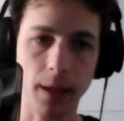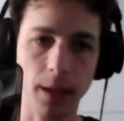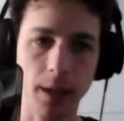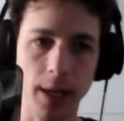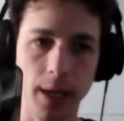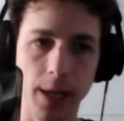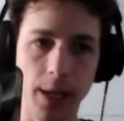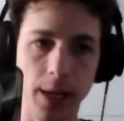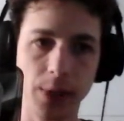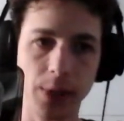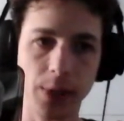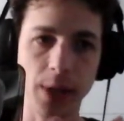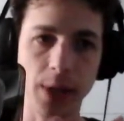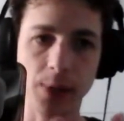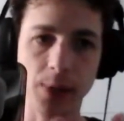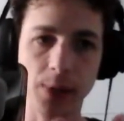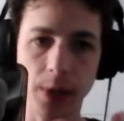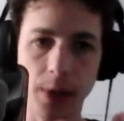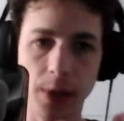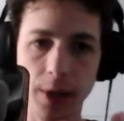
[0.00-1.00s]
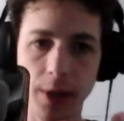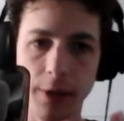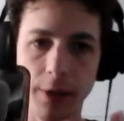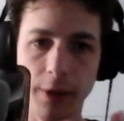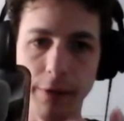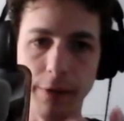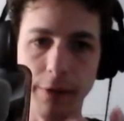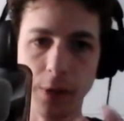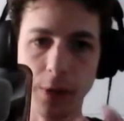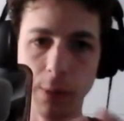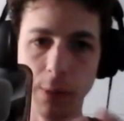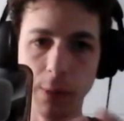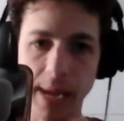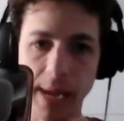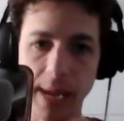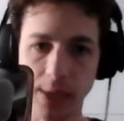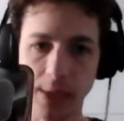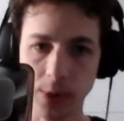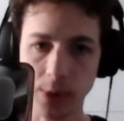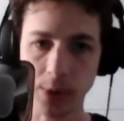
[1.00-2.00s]
a sense of
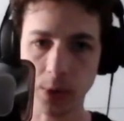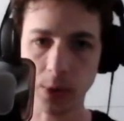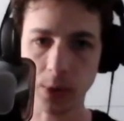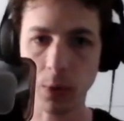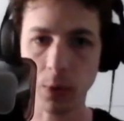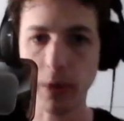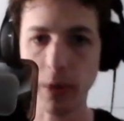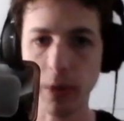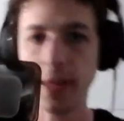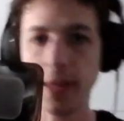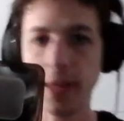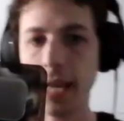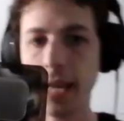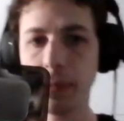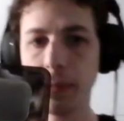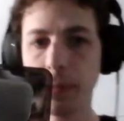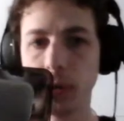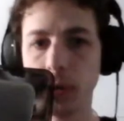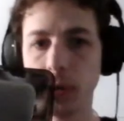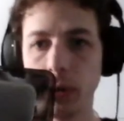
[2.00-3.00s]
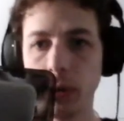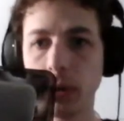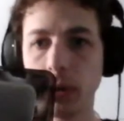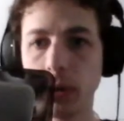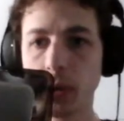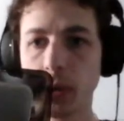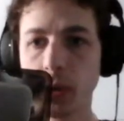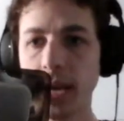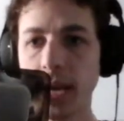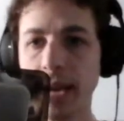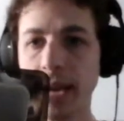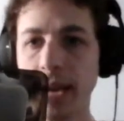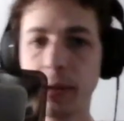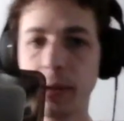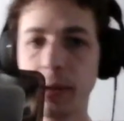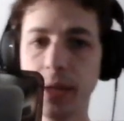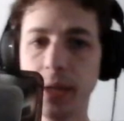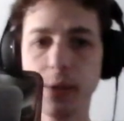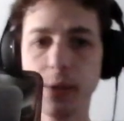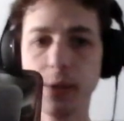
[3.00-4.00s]
space within the episode, because right now it
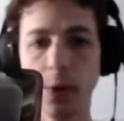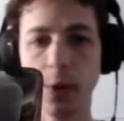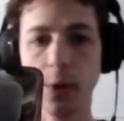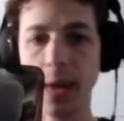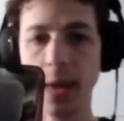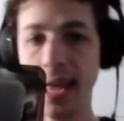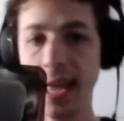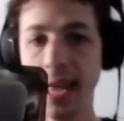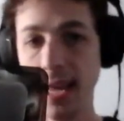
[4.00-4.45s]
sounds okay.